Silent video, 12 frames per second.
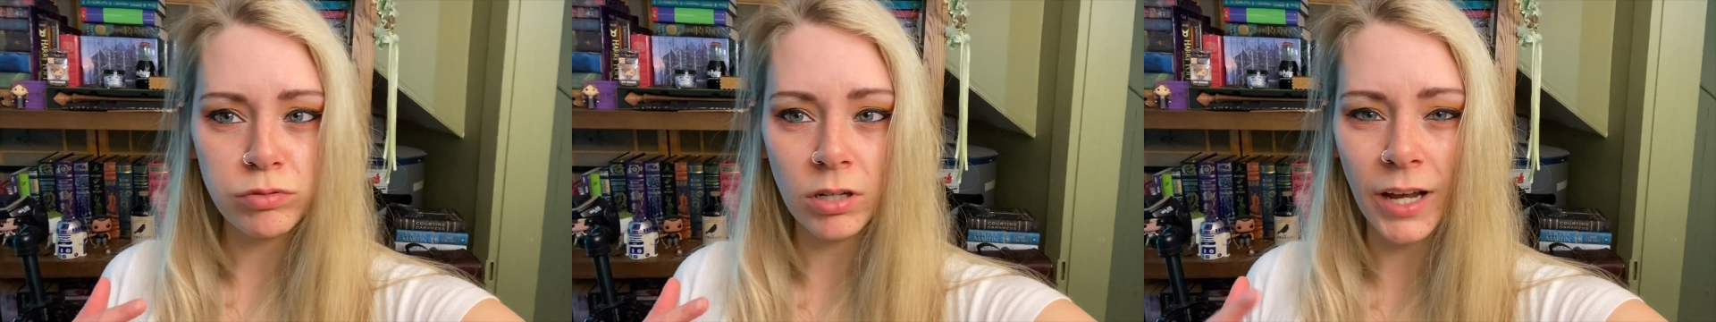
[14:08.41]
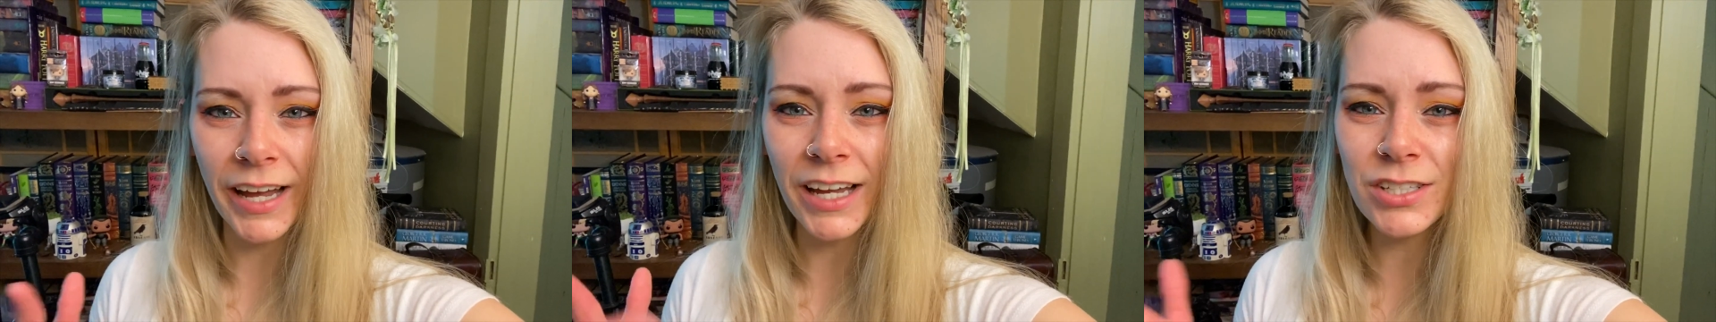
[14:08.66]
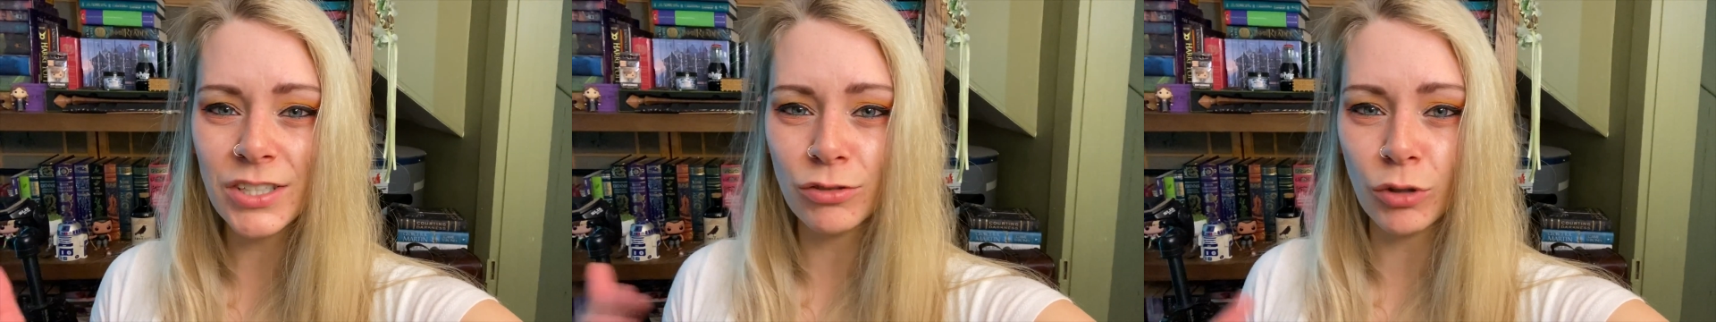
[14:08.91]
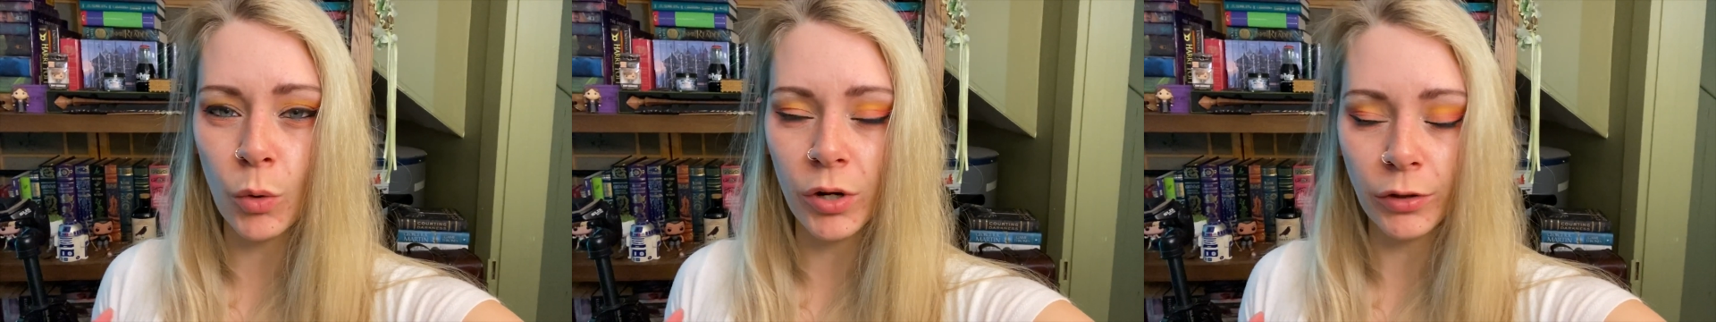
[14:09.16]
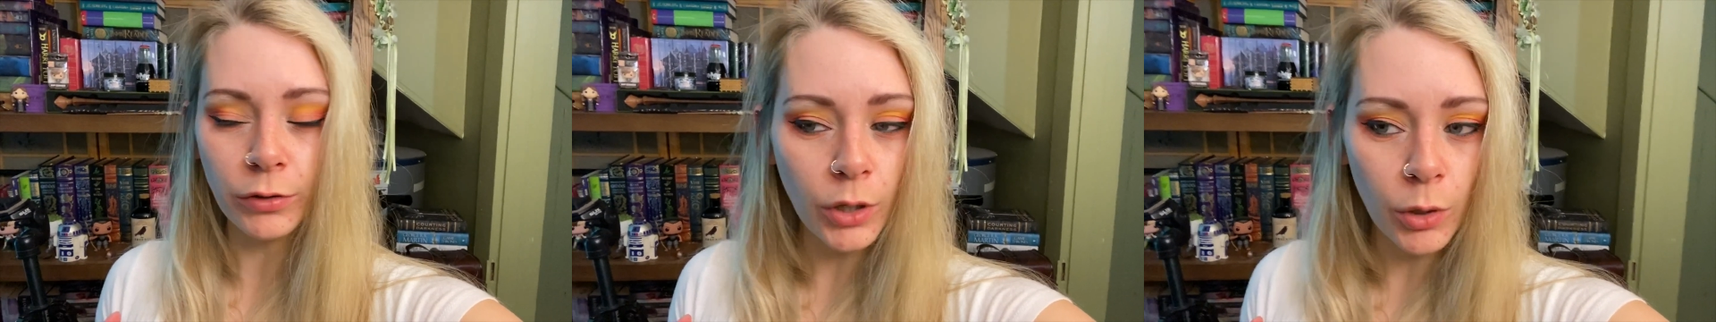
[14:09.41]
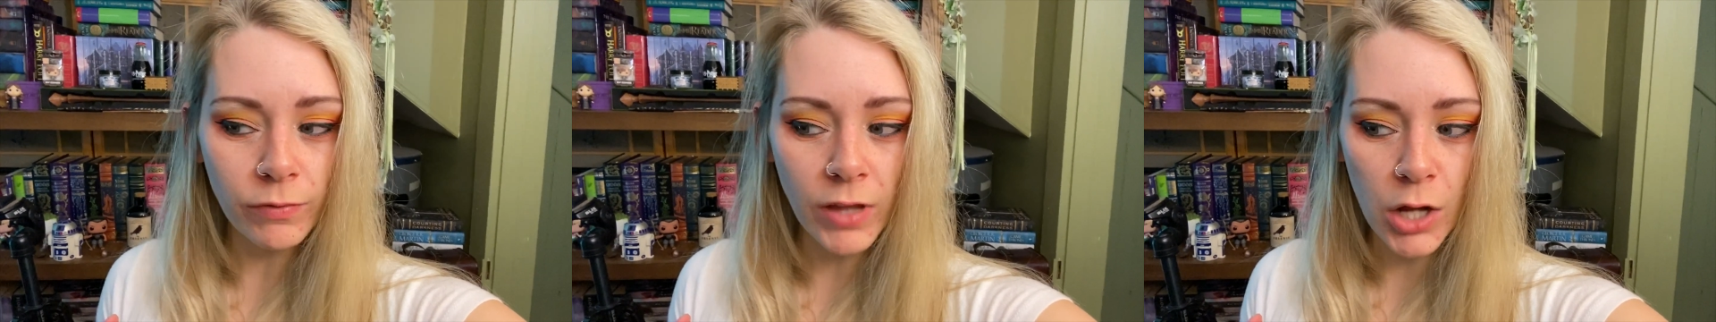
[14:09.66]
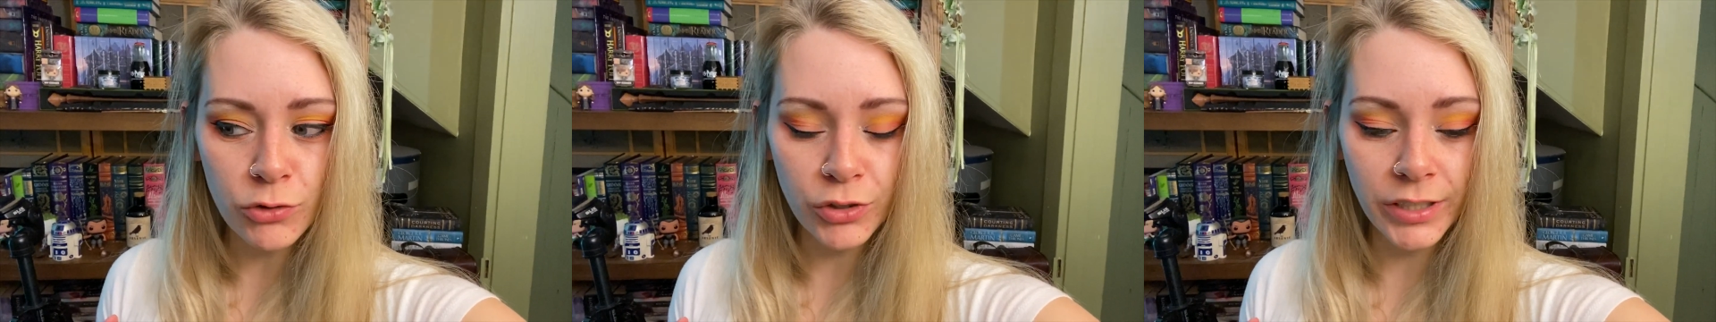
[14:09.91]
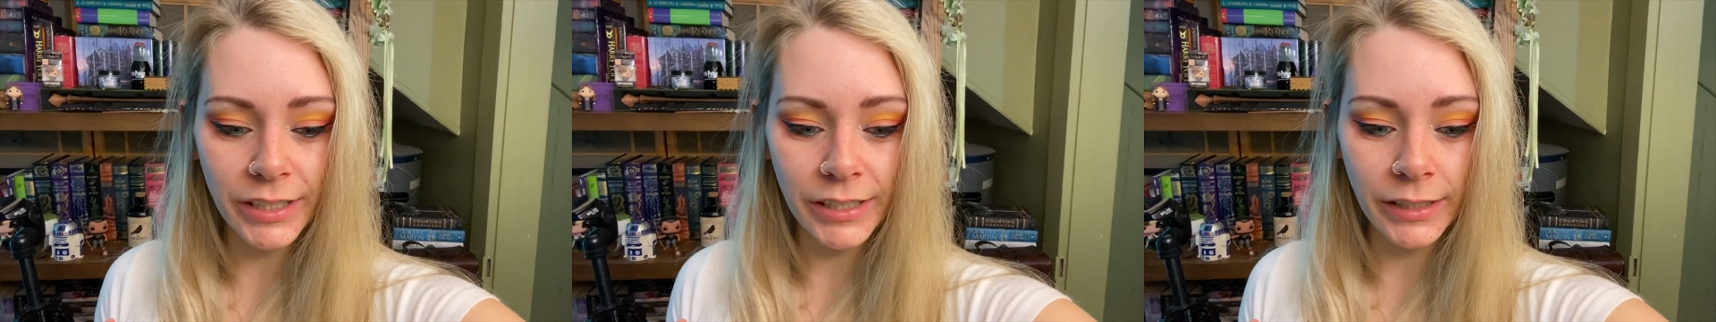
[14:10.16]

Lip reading: I guess throw another load of laundry in,